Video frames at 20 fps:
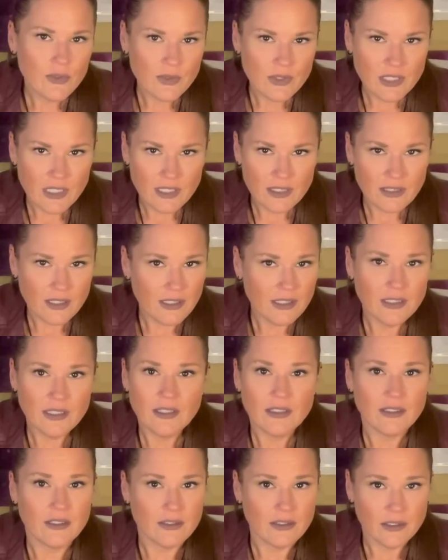with that, they ain't
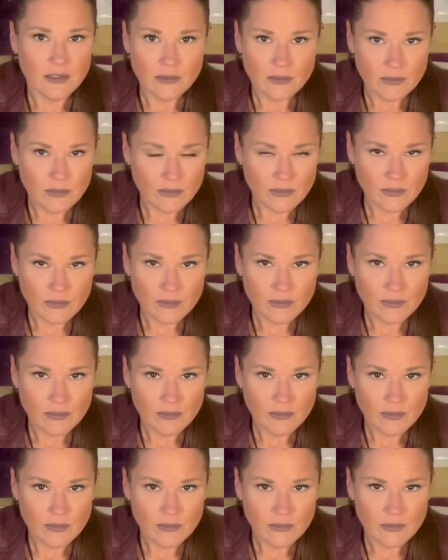got none of that.
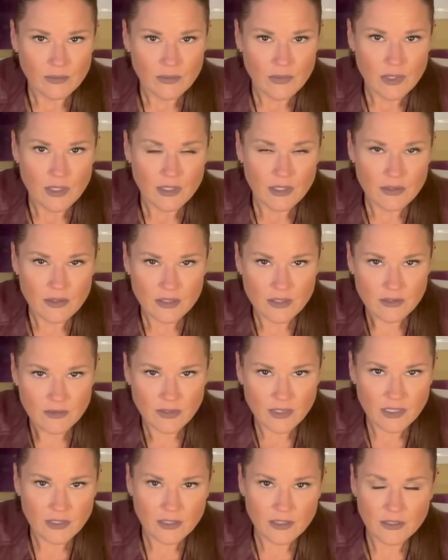There's a little
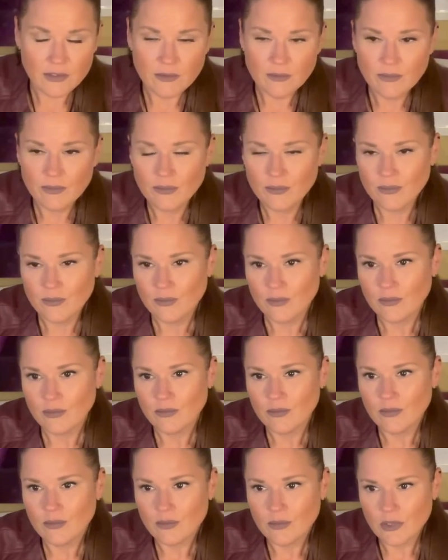fight there.
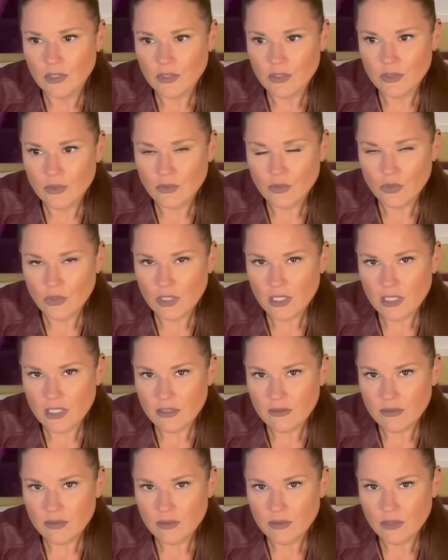There's no
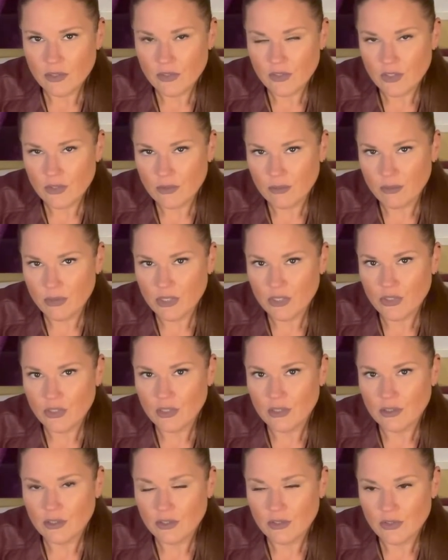drive, there's no
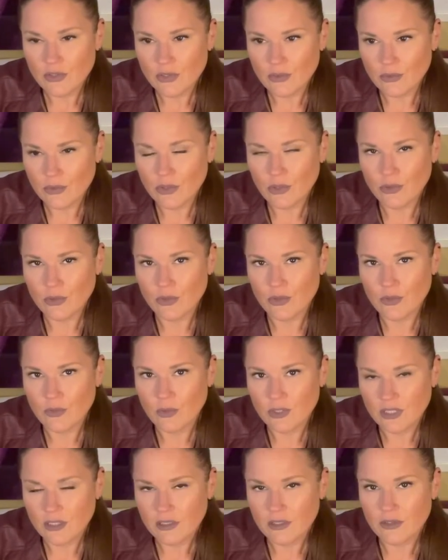ambition, there's no goals.
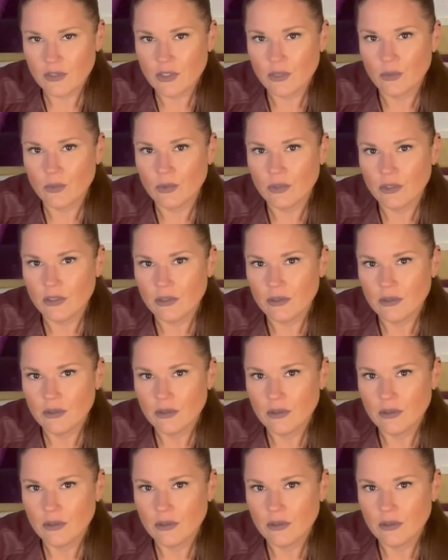What the hell's going on?